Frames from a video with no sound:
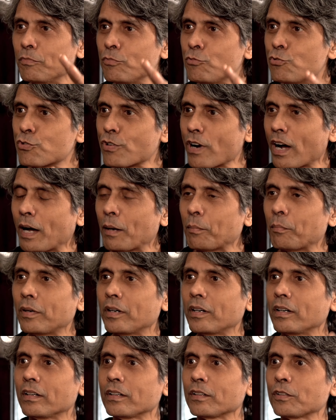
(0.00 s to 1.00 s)

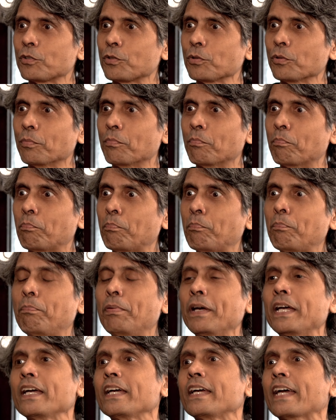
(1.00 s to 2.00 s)
drama, to
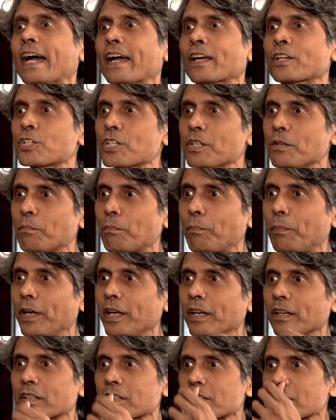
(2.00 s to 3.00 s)
big action
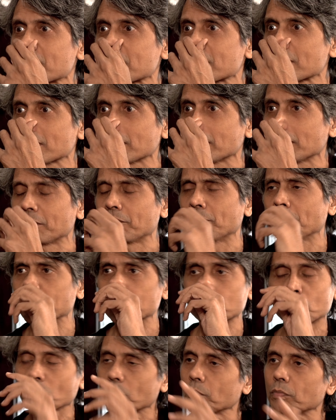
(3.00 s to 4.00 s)
pics.
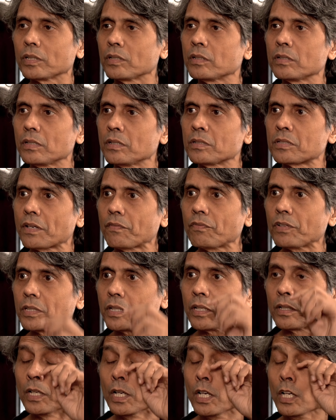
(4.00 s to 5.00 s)
So it's
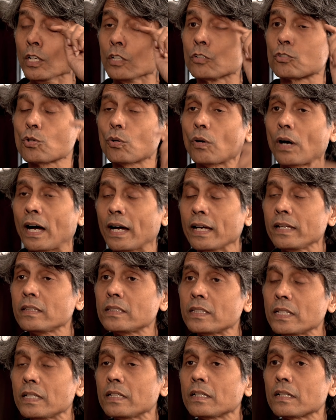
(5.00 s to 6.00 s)
everything. So I
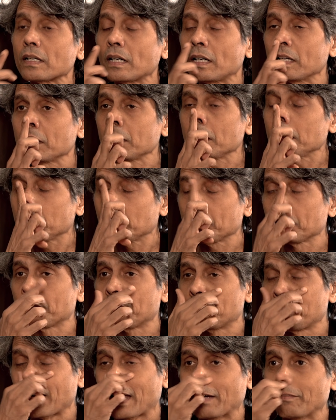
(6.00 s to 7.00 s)
think I
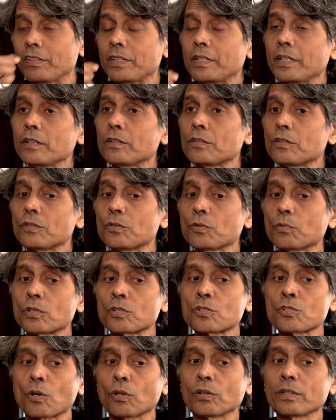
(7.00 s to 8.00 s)
gravitate
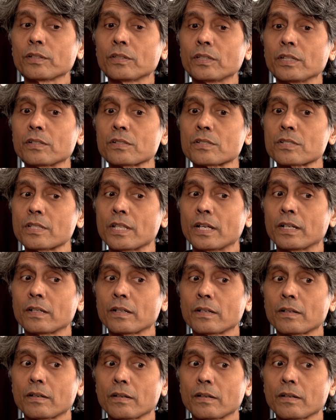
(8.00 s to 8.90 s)
towards all the things that